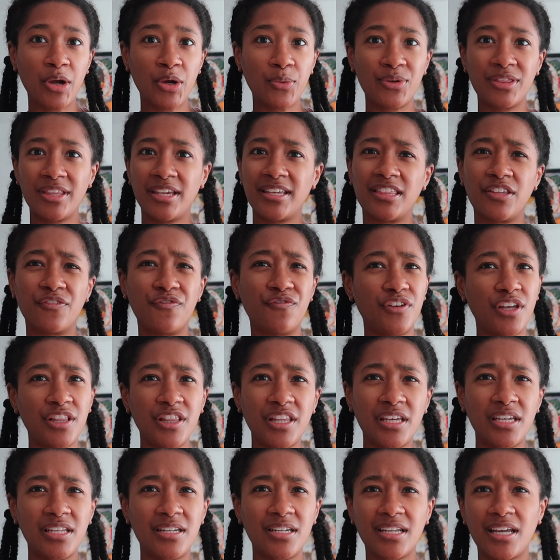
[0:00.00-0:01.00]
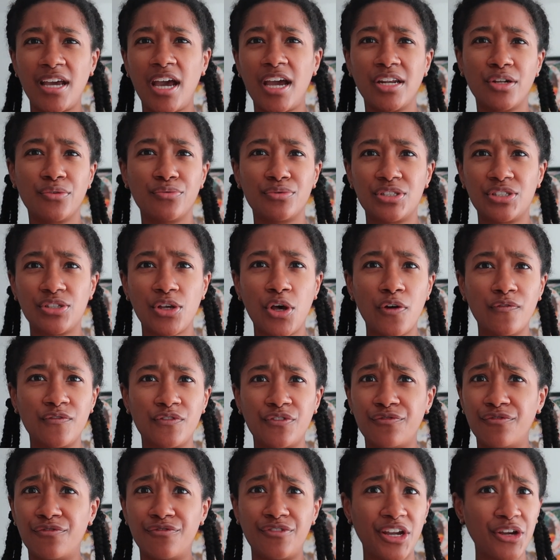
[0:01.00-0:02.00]
part with like the villain kind of resolved
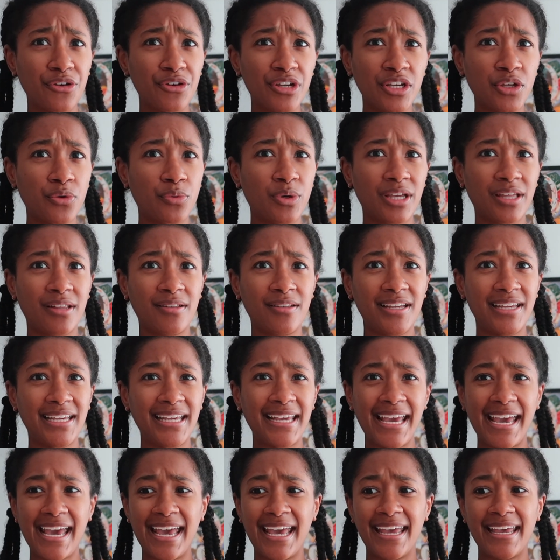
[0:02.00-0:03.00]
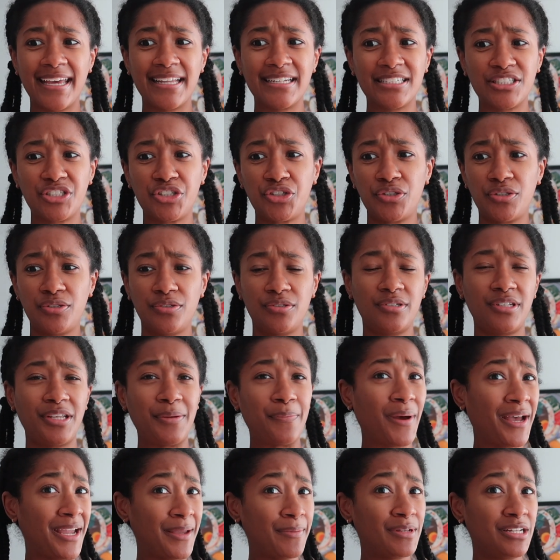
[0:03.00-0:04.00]
very quickly and
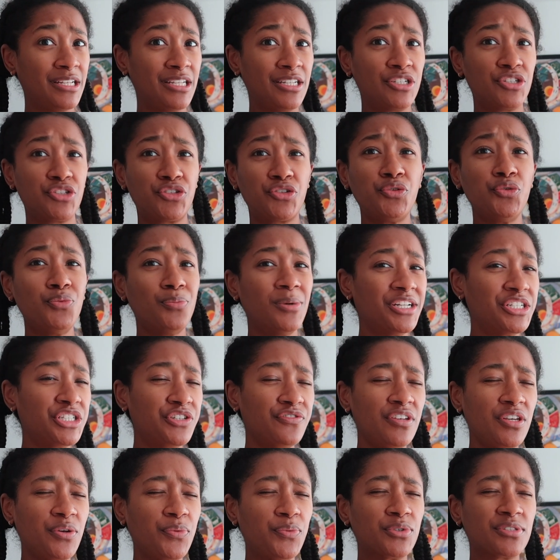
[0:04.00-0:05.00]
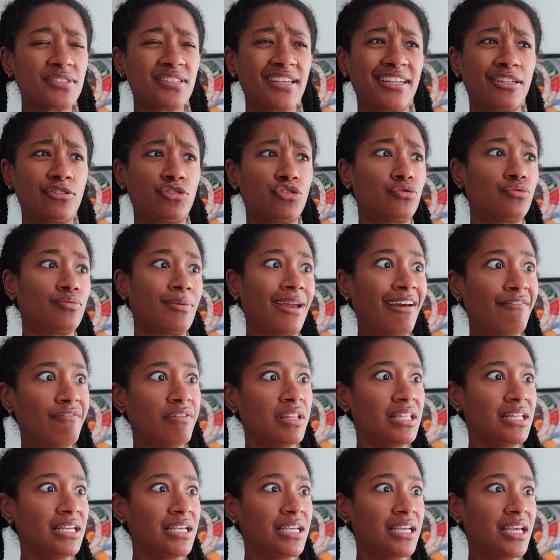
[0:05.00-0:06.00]
in my opinion, too much of it was like
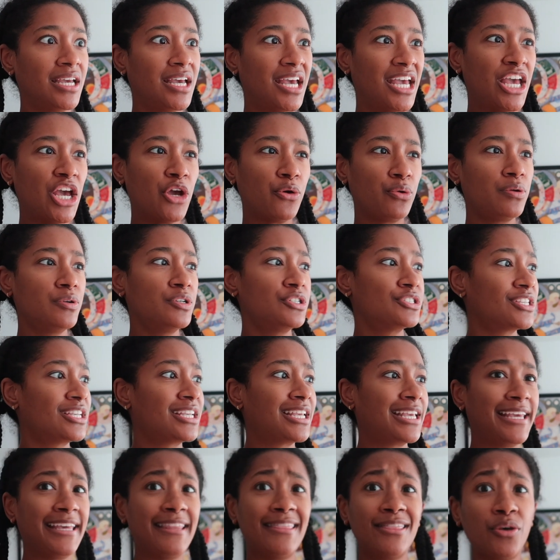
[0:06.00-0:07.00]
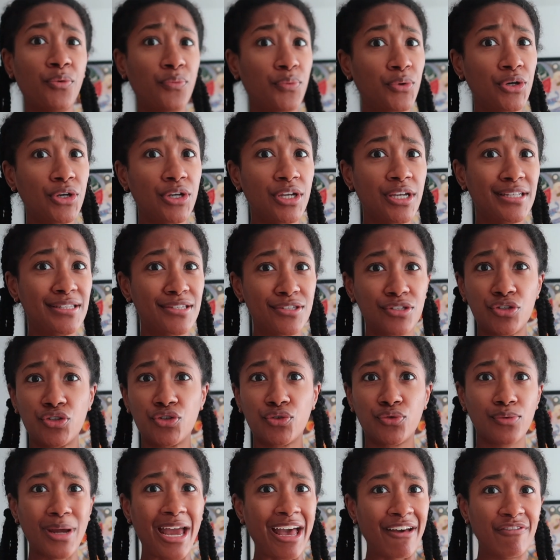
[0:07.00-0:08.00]
traveling. We were just like in the woods
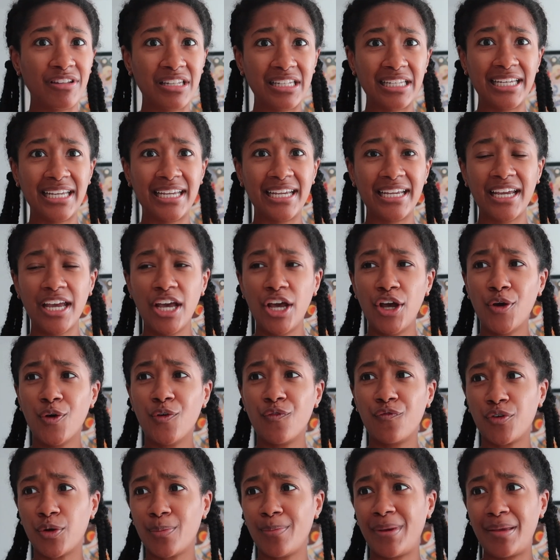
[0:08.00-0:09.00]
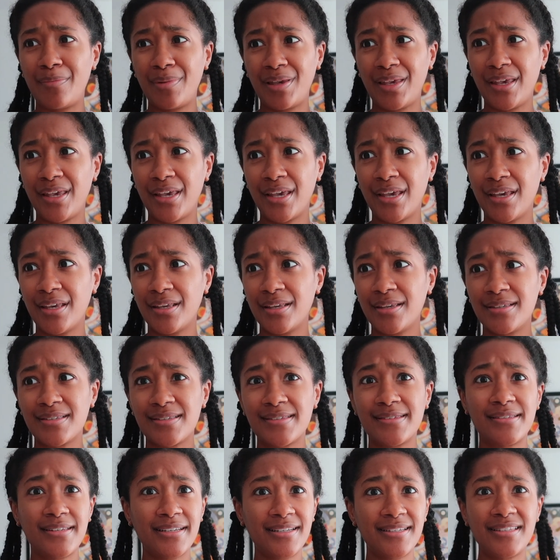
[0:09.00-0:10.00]
traveling for maybe
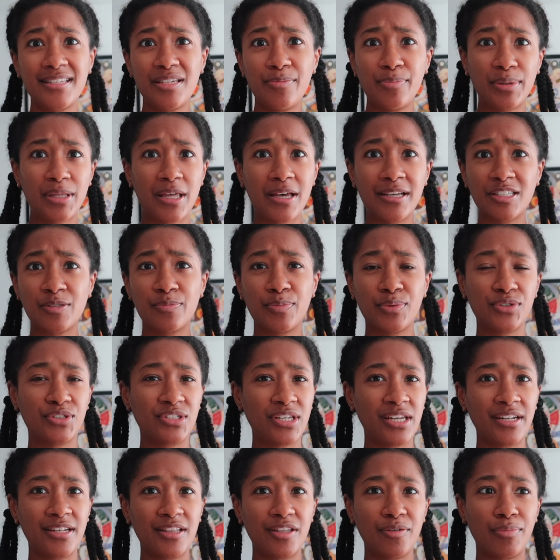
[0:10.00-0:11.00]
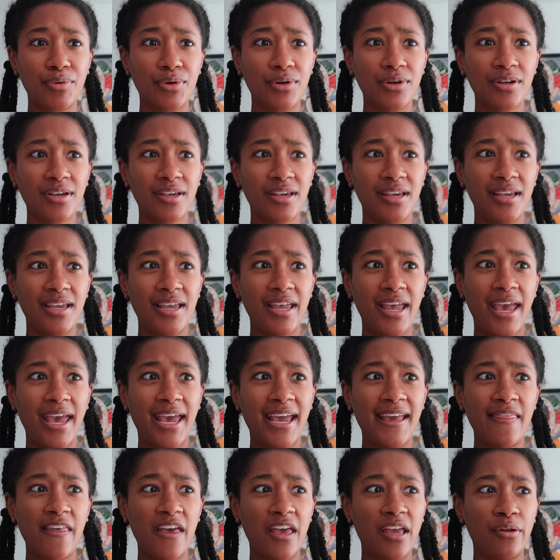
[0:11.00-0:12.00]
60 plus percent of the book.
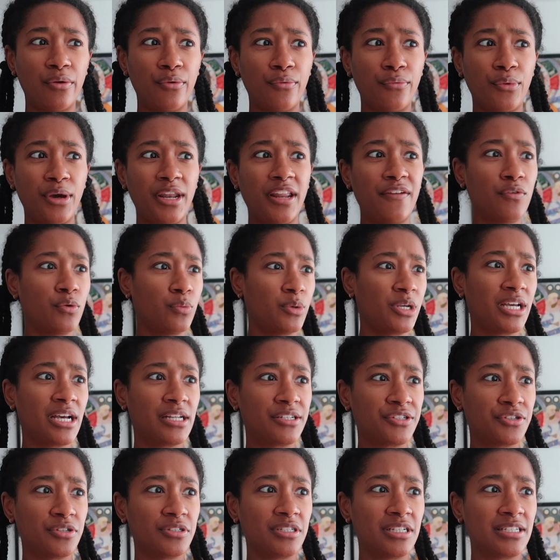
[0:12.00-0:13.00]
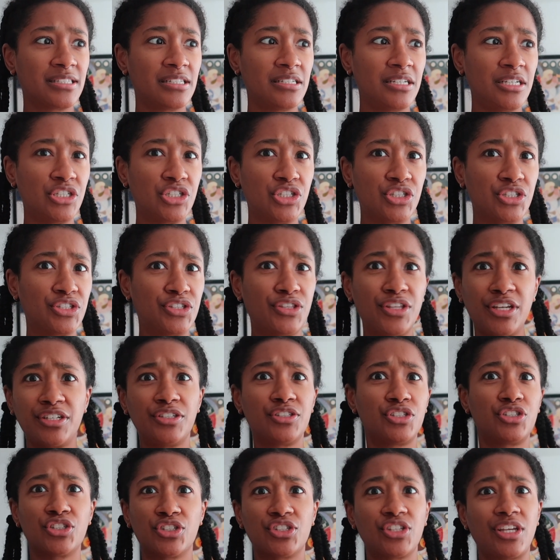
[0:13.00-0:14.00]
And then whenever we got to our destinations,
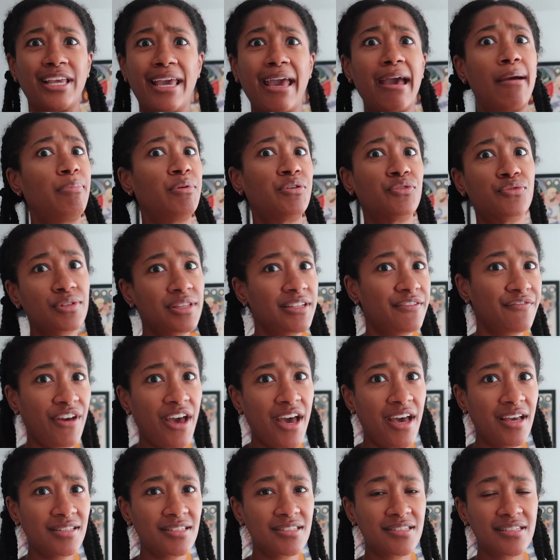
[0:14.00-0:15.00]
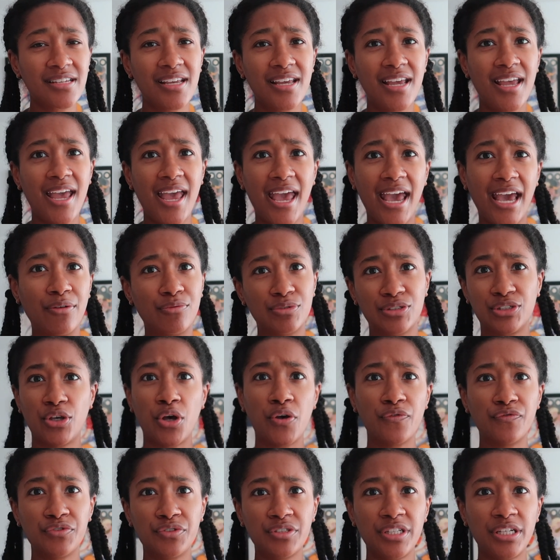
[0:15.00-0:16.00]
things just like happened really fast and
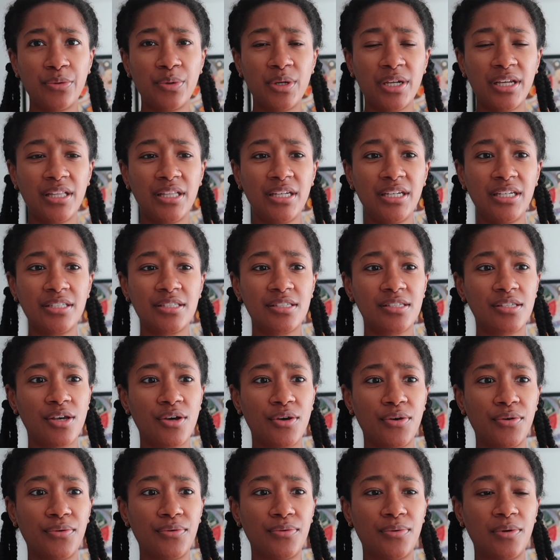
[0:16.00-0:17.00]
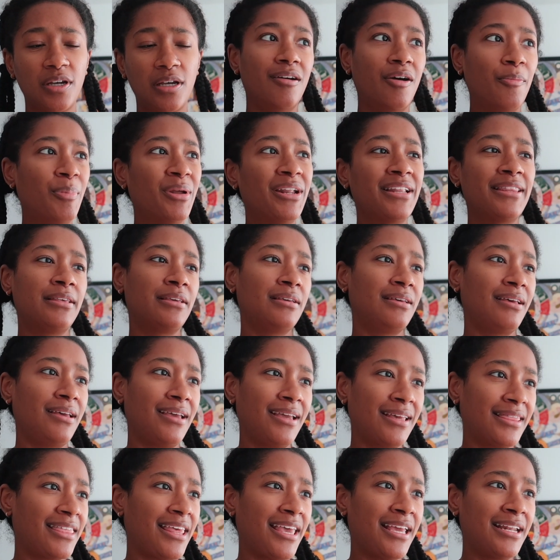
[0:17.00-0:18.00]
resolved really quickly. So, but at the,
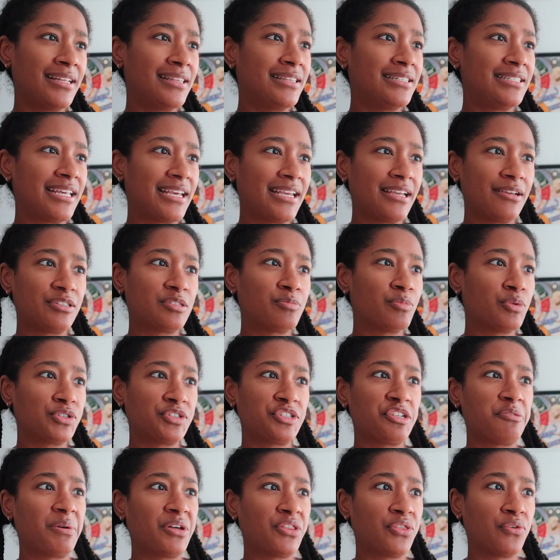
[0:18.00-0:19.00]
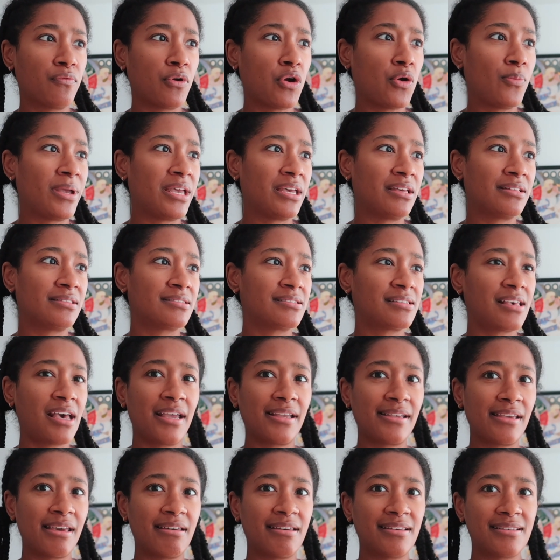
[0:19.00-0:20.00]
at the end of the day, it's mostly about the romance,
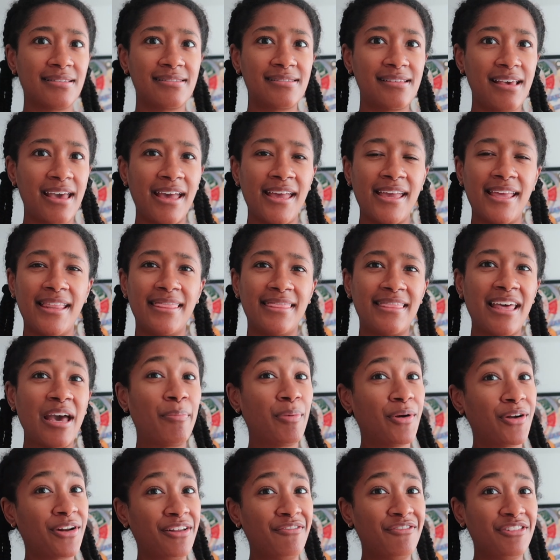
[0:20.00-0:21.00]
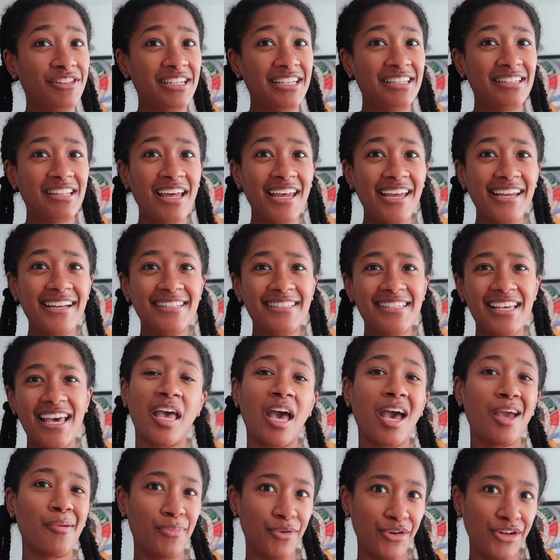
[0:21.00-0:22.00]
I guess. And that part I really liked.
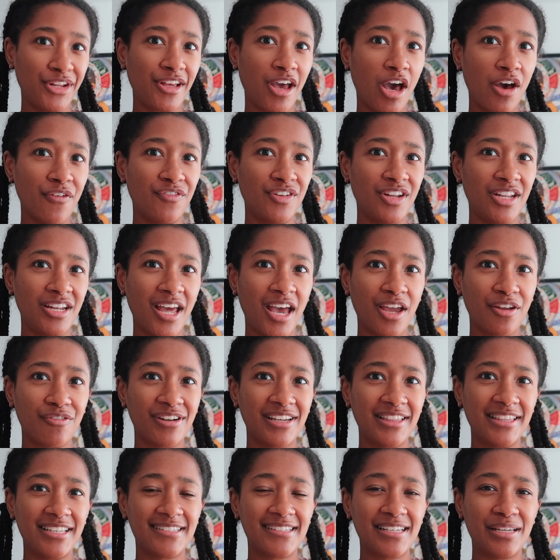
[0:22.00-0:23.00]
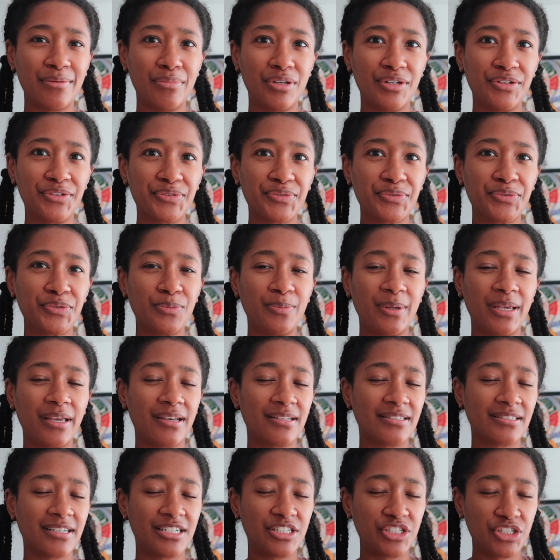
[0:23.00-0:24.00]
I'm pretty confident I read this in middle school
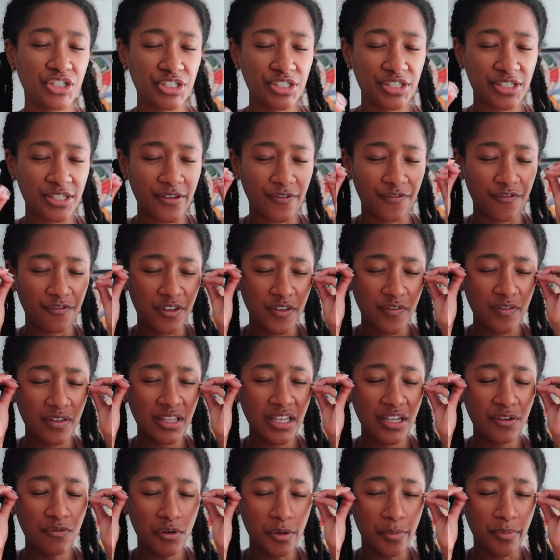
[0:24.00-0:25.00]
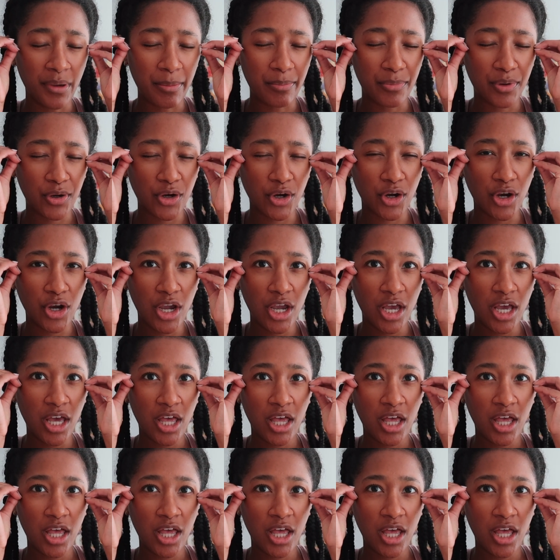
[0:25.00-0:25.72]
because I just vividly remember